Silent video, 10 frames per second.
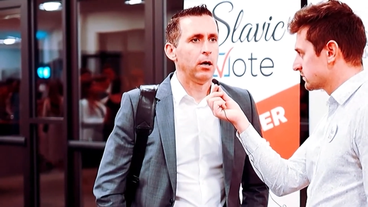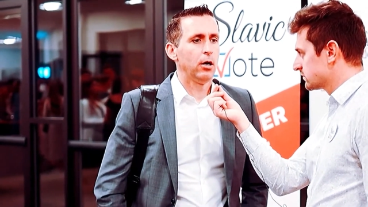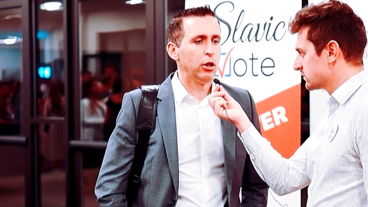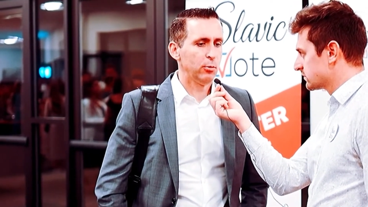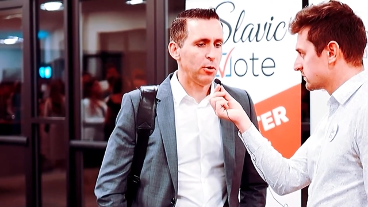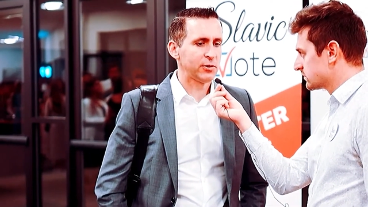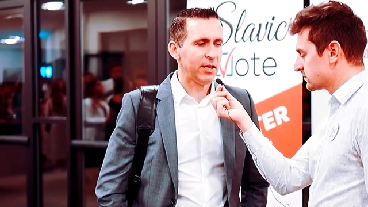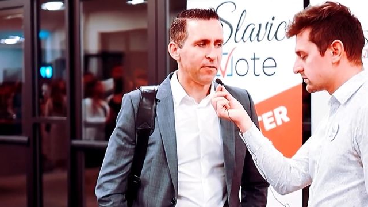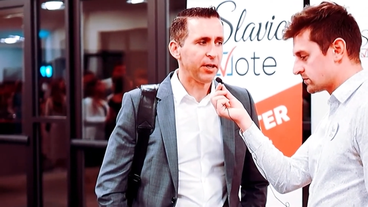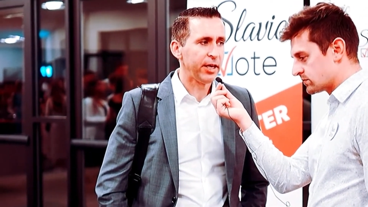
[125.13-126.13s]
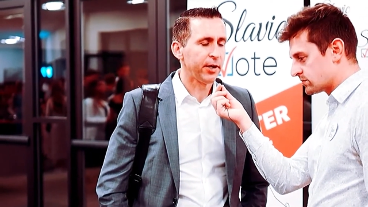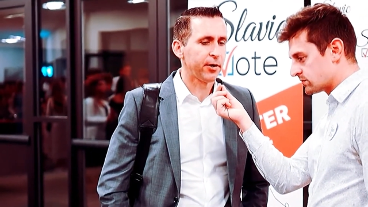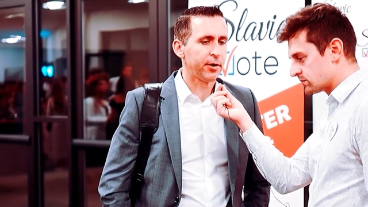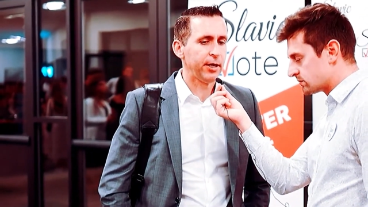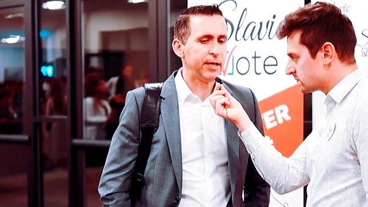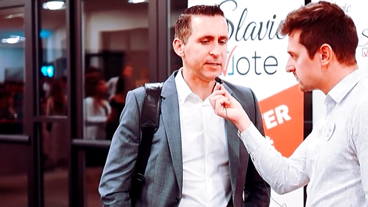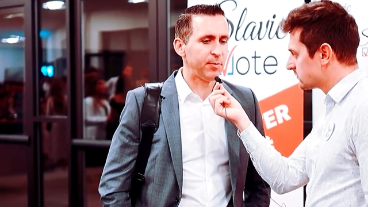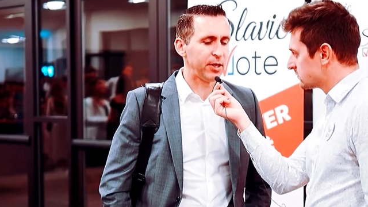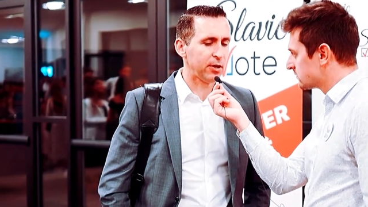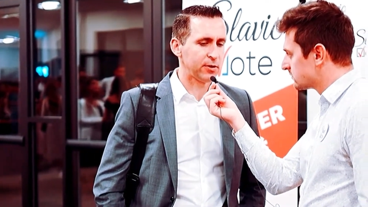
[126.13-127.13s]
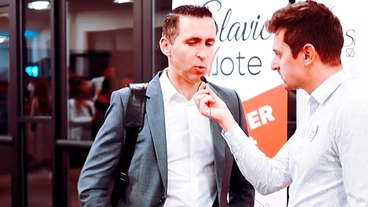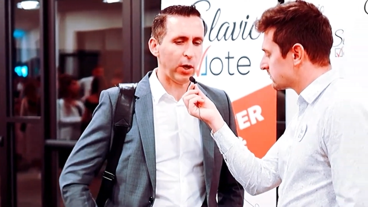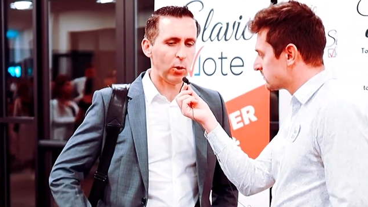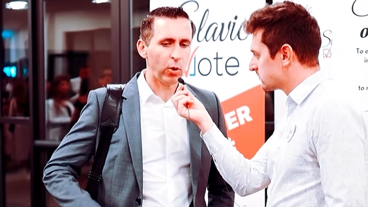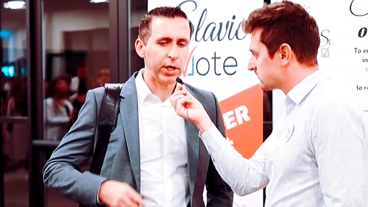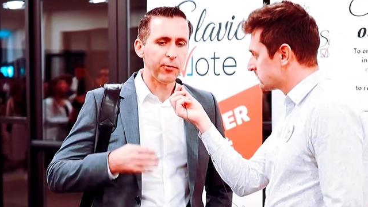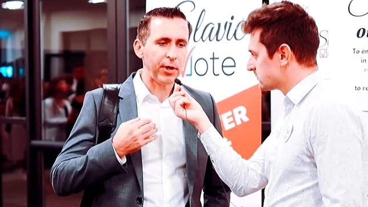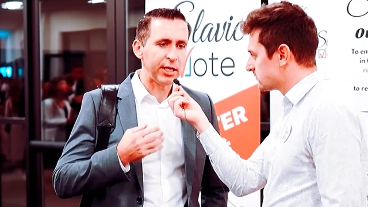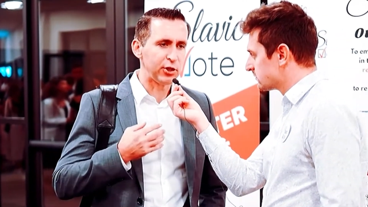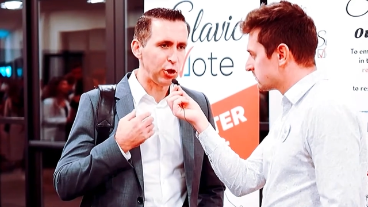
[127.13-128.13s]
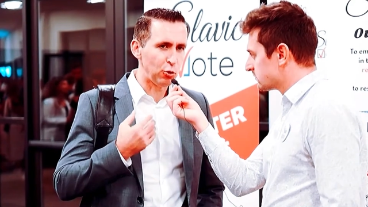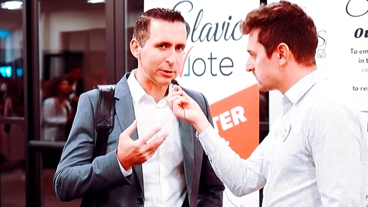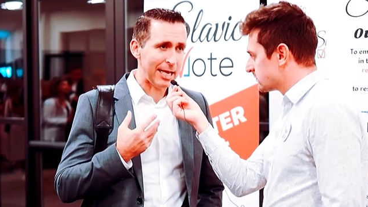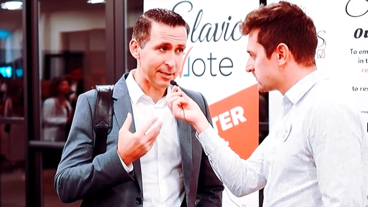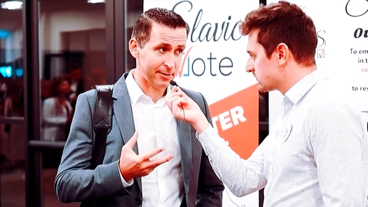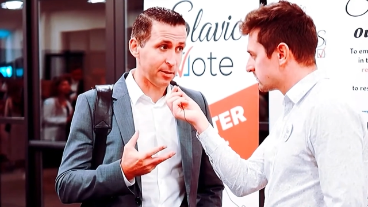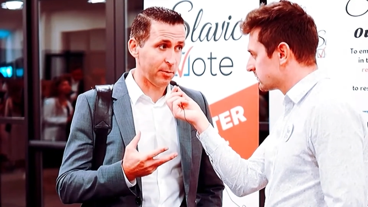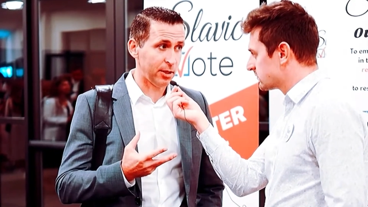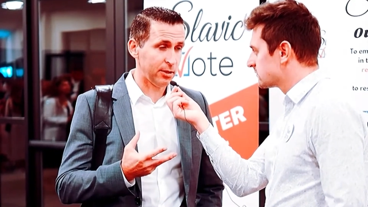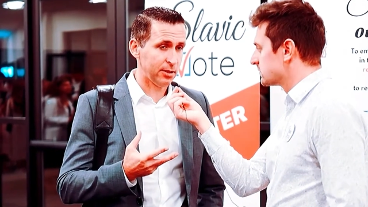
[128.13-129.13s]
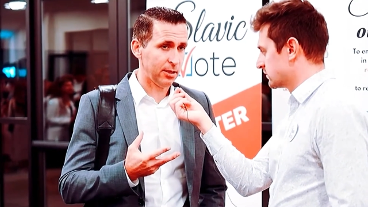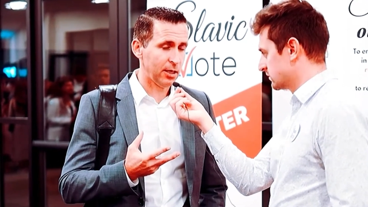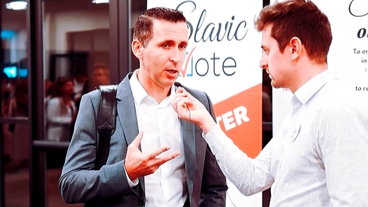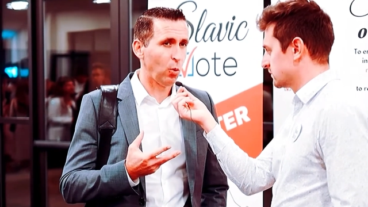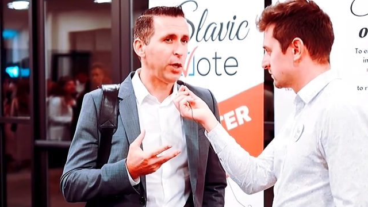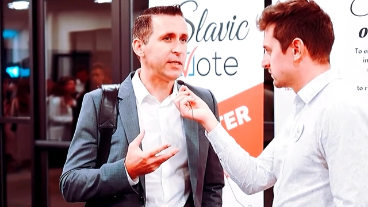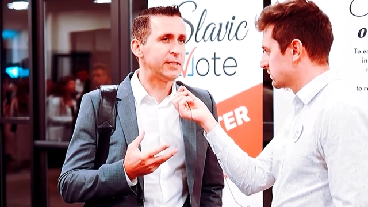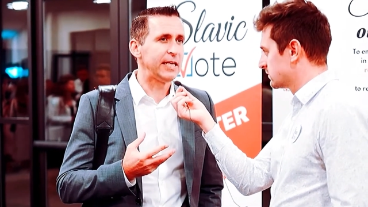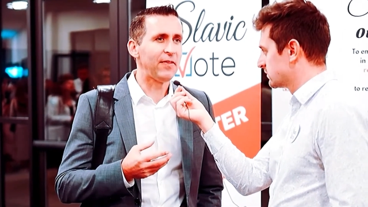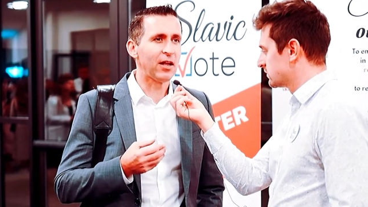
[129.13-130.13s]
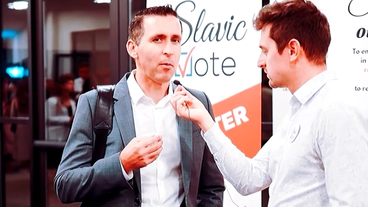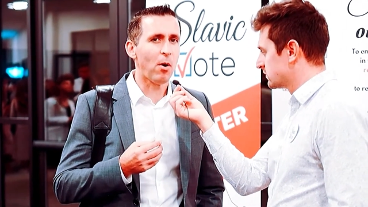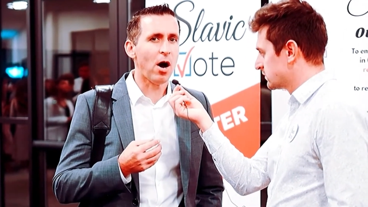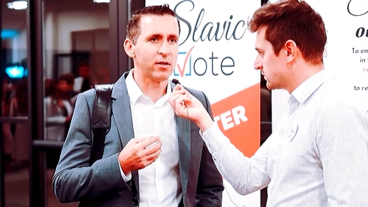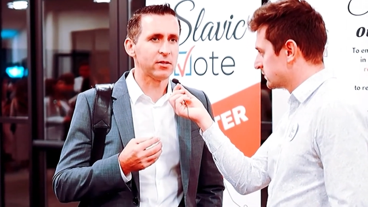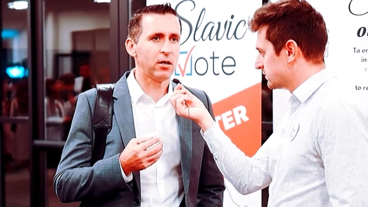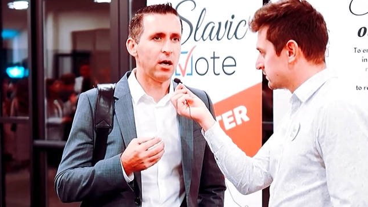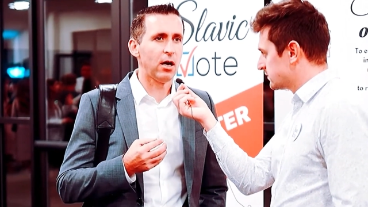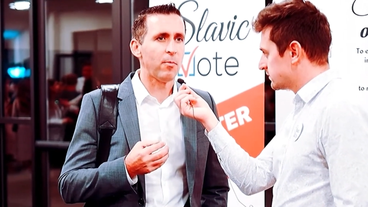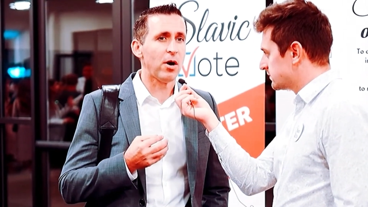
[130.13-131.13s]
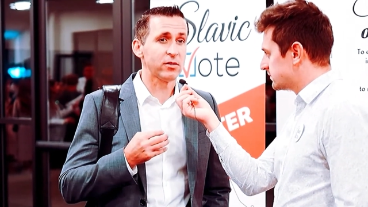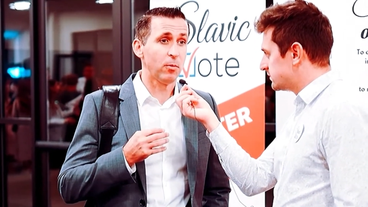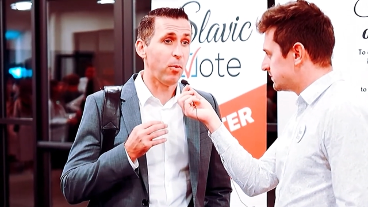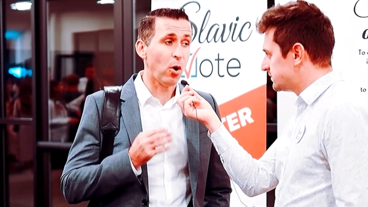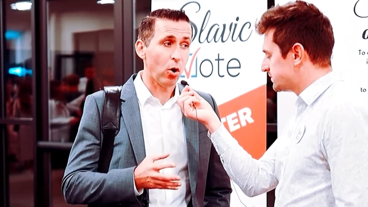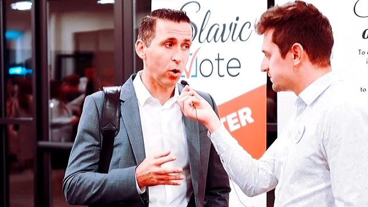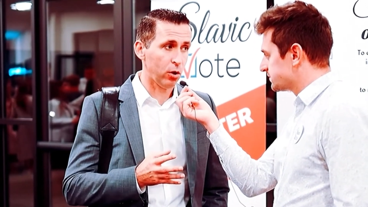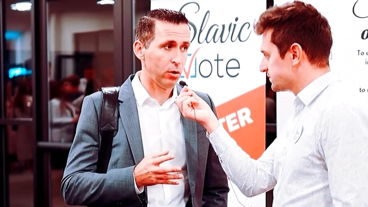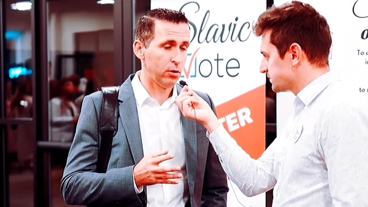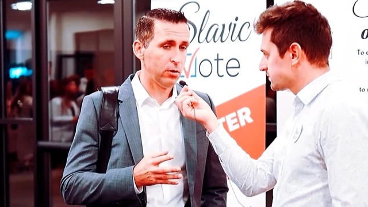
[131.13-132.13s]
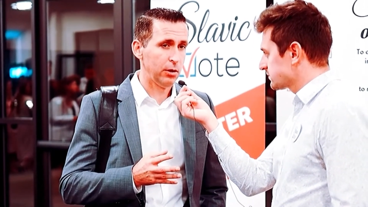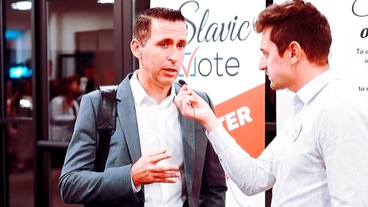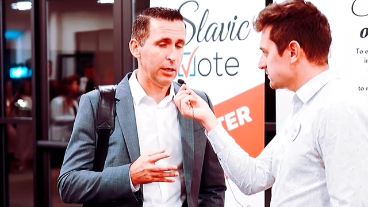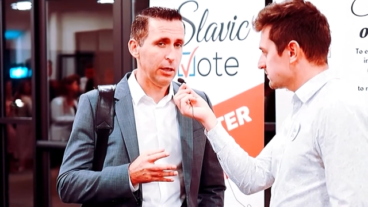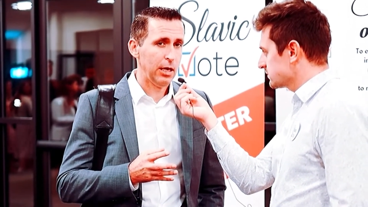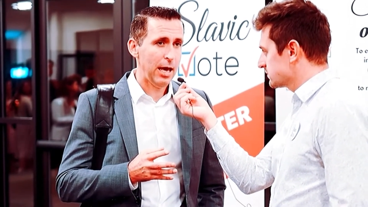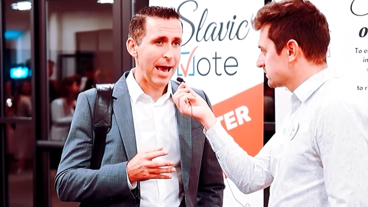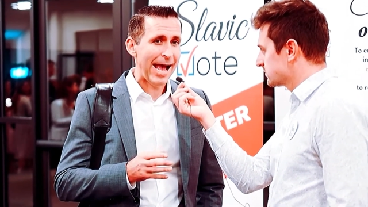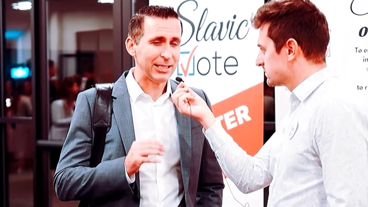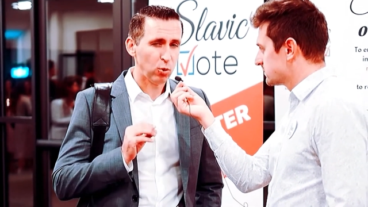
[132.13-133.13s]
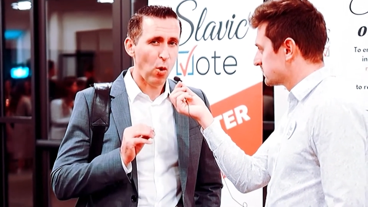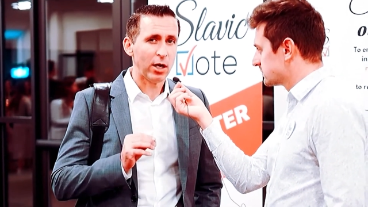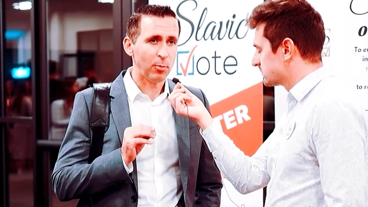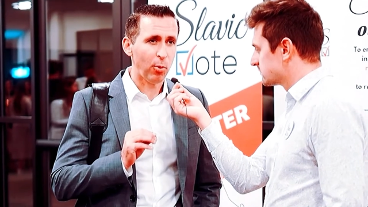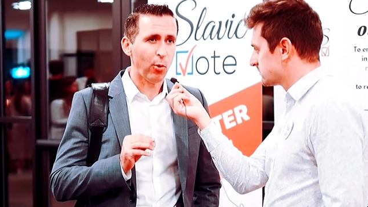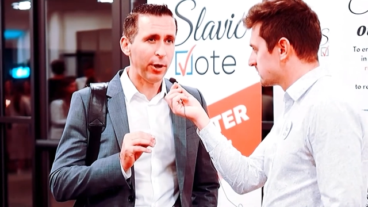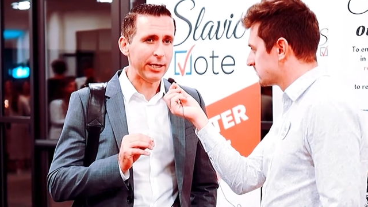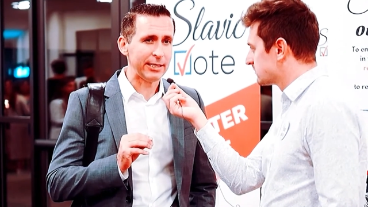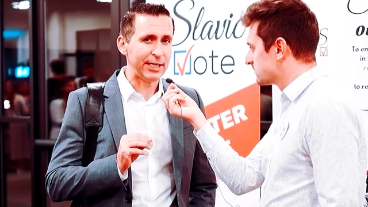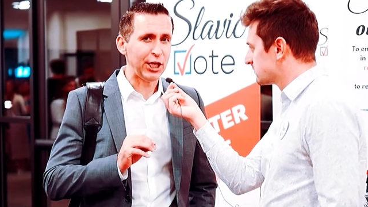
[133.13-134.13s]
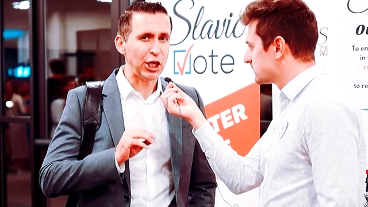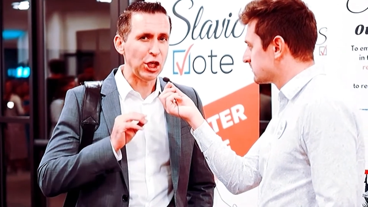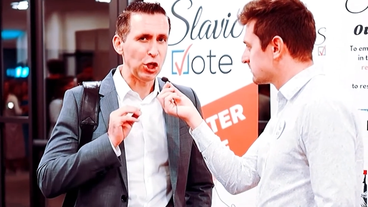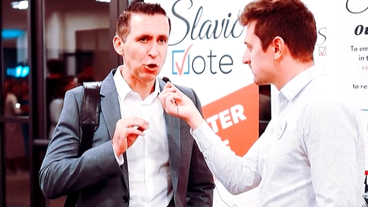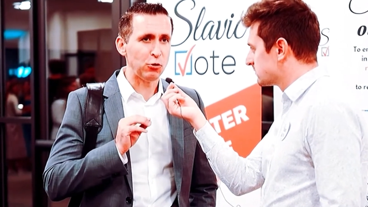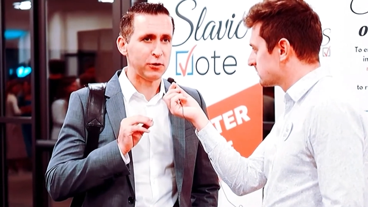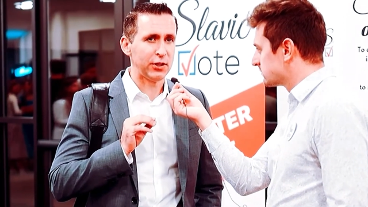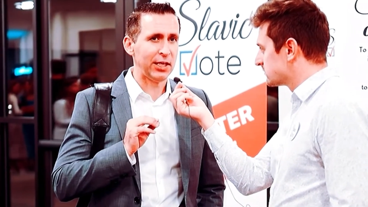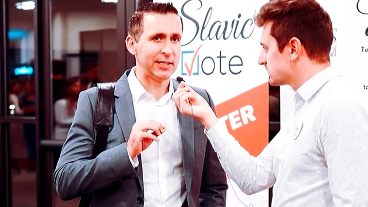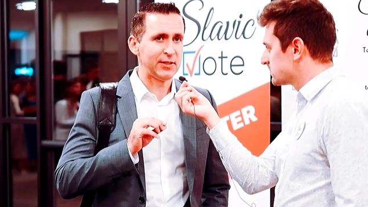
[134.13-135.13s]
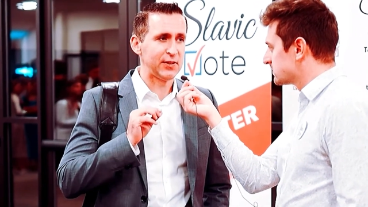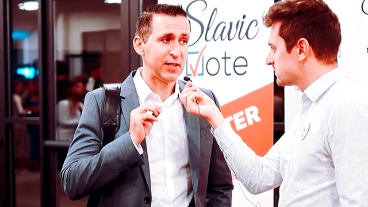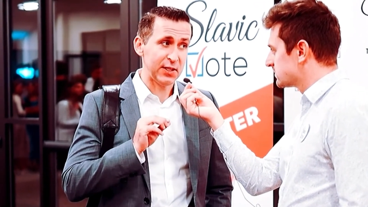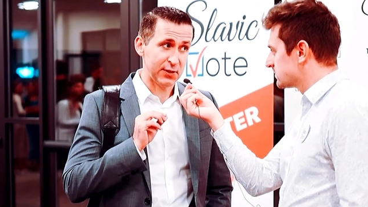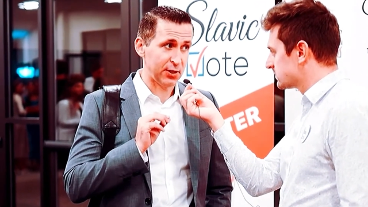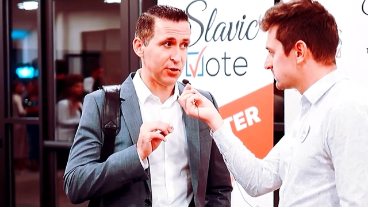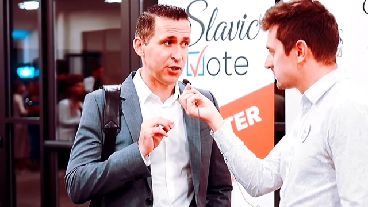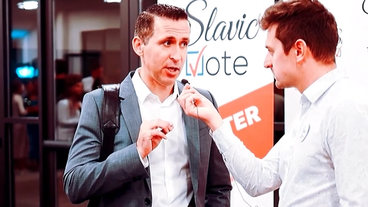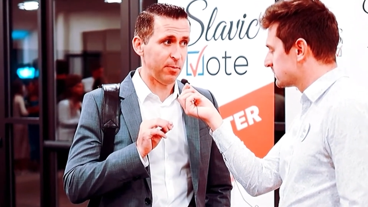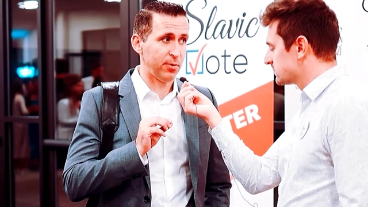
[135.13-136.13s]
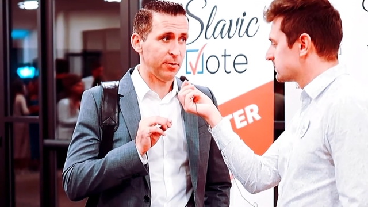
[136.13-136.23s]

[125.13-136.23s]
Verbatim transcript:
Speaker 1: almost every year, is because when we read New Testament, we see that Apostle Paul, at one point, he used his citizenship.